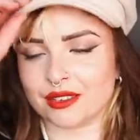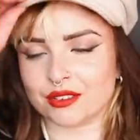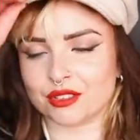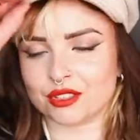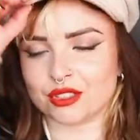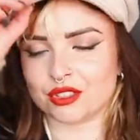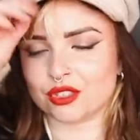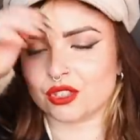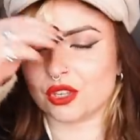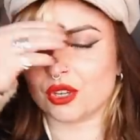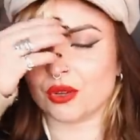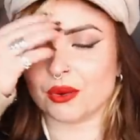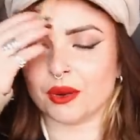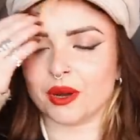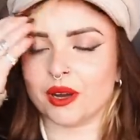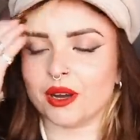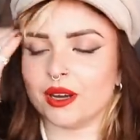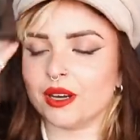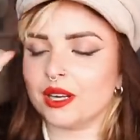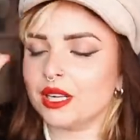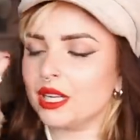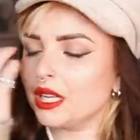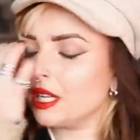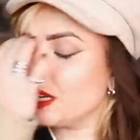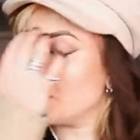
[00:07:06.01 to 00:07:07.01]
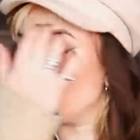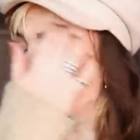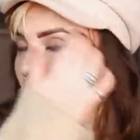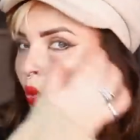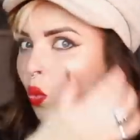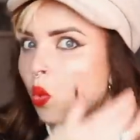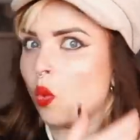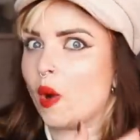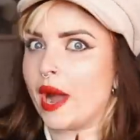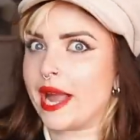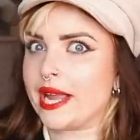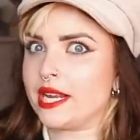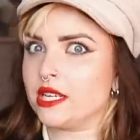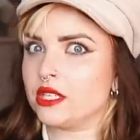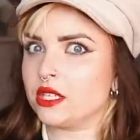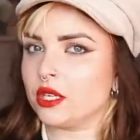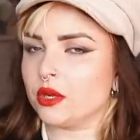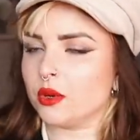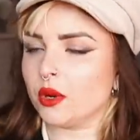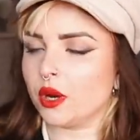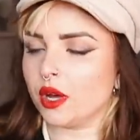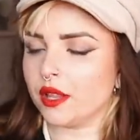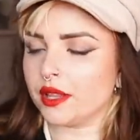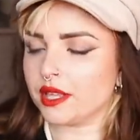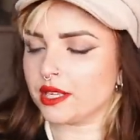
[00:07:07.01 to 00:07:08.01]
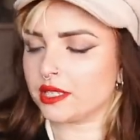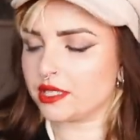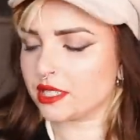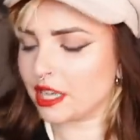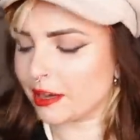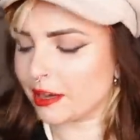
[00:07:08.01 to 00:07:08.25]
It was just too hot, way too hot this